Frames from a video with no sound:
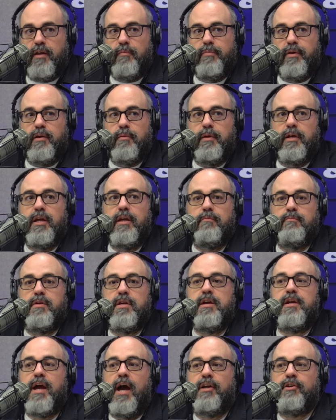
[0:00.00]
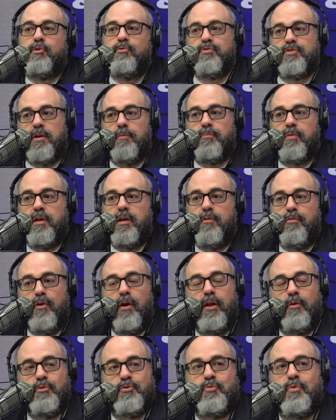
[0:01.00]
He got you something. He thought
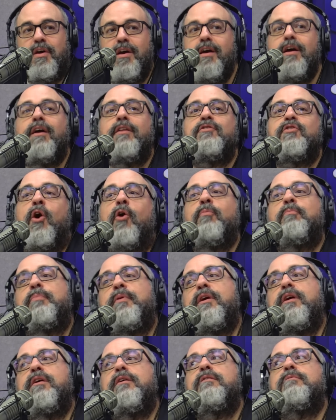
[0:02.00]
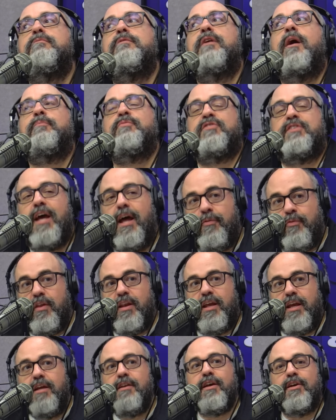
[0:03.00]
he was. Don't be upset that
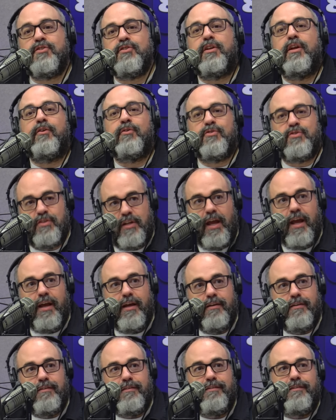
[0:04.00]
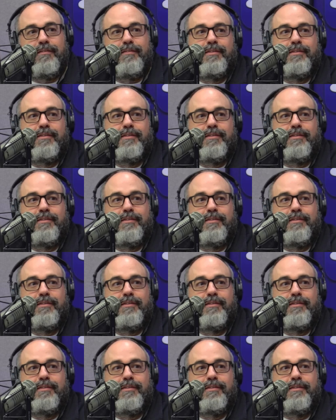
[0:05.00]
he doesn't understand.